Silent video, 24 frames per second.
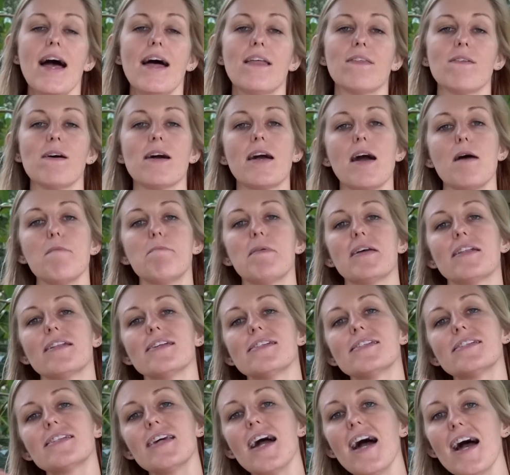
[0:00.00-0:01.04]
and look up at
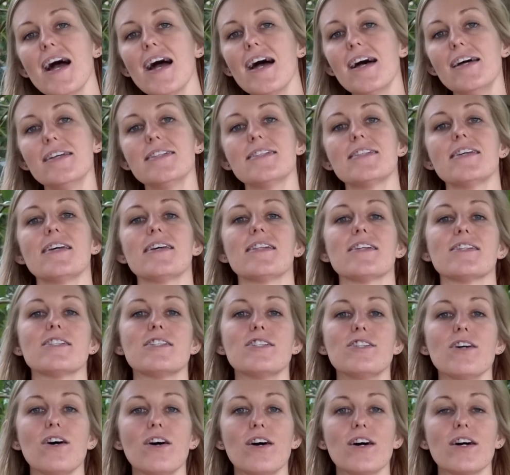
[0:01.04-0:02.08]
the sky and see the
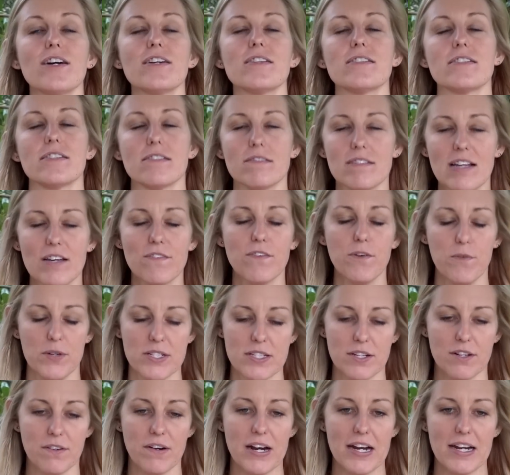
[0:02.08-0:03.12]
stars if it
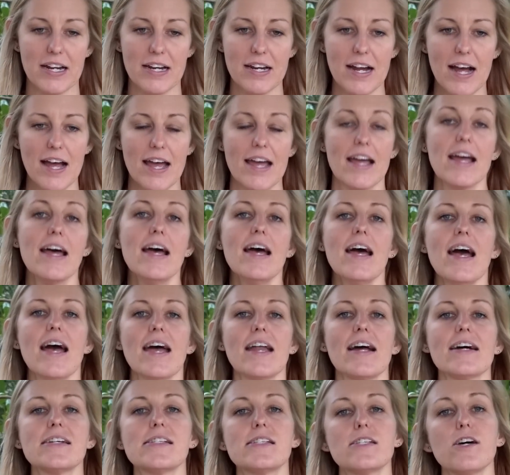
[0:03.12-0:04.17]
wasn't a rainy night,
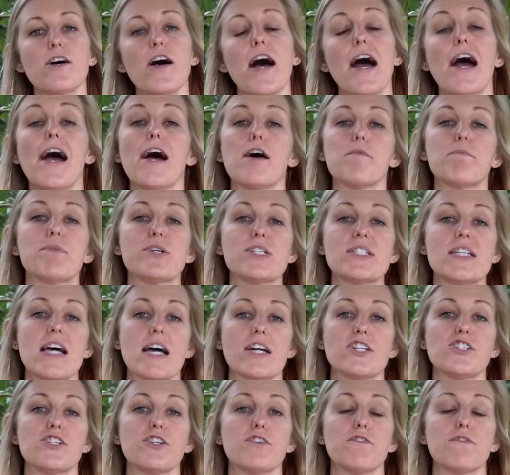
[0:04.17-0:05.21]
and I still had
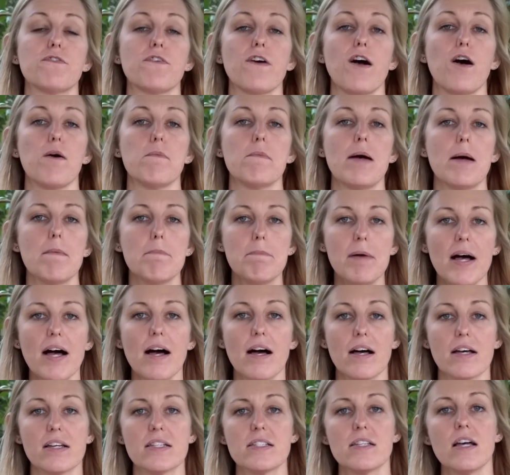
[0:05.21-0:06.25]
protection from
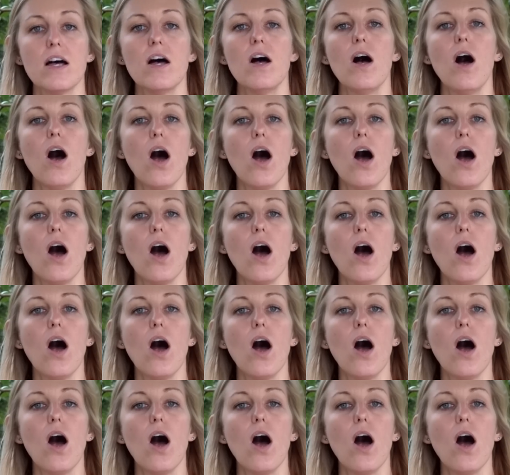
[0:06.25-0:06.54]
bugs.